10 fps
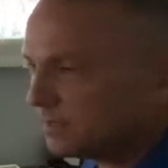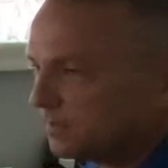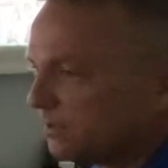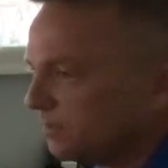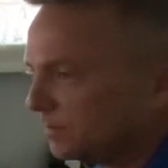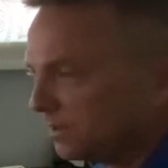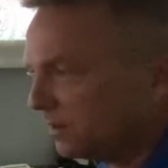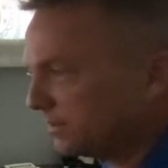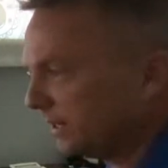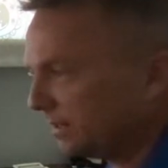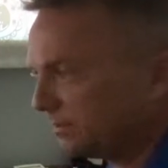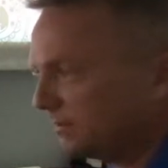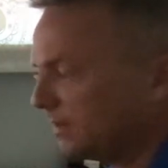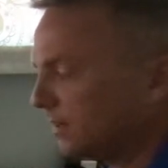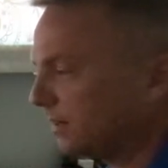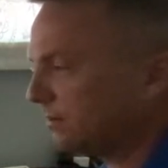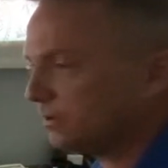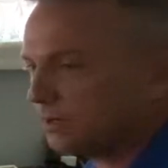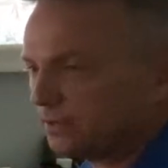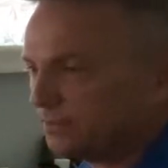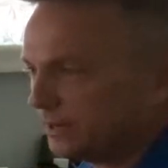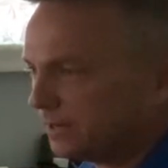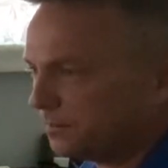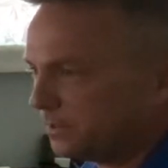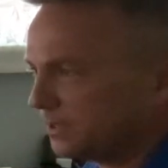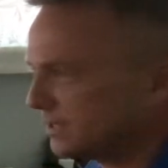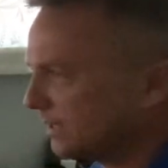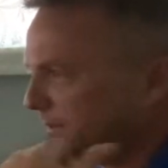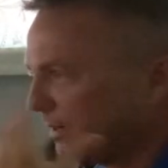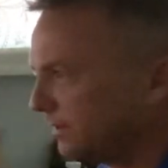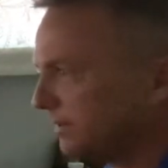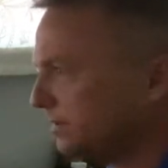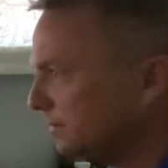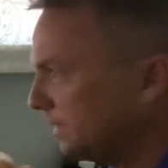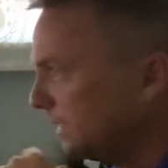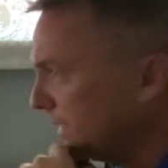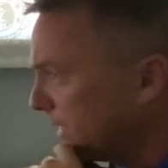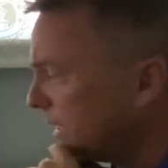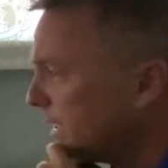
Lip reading: I'm just going to be call sign CareerTrack 391, just like we are in the simulator.